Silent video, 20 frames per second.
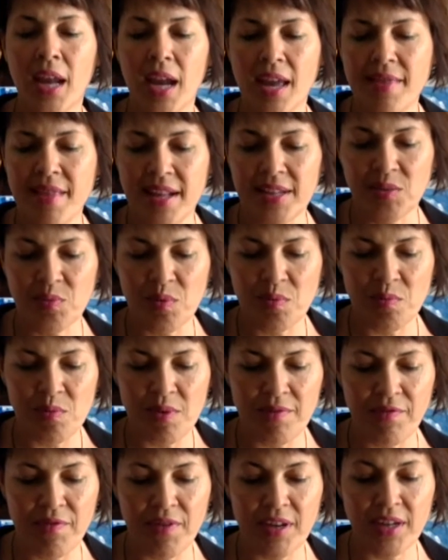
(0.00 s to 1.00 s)
And that's when
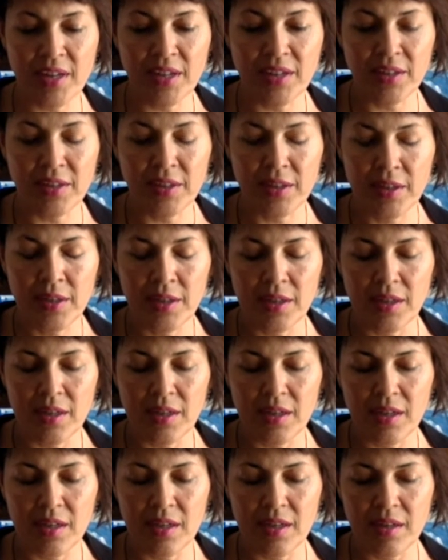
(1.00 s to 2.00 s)
we feel
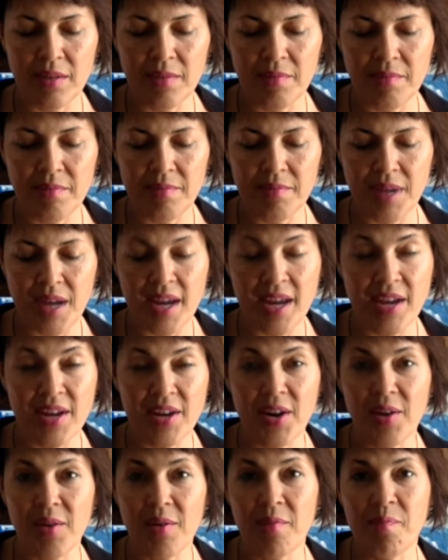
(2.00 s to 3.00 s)
um,
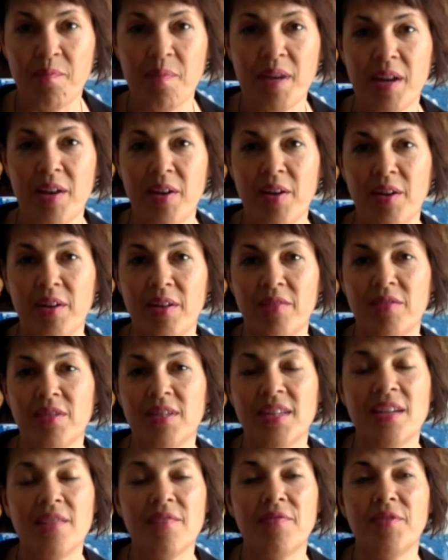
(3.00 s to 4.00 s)
bitter, and
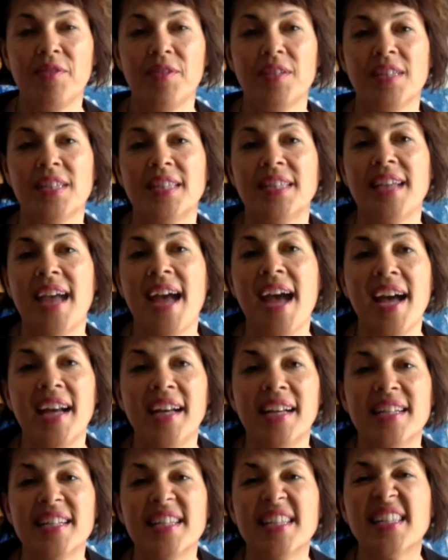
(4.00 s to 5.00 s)
resentful, and sad,
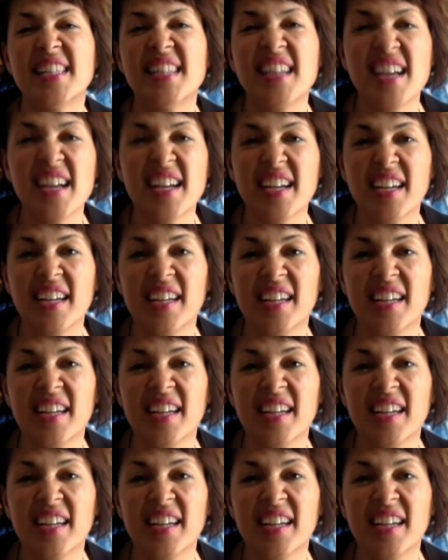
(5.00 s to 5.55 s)
and sick,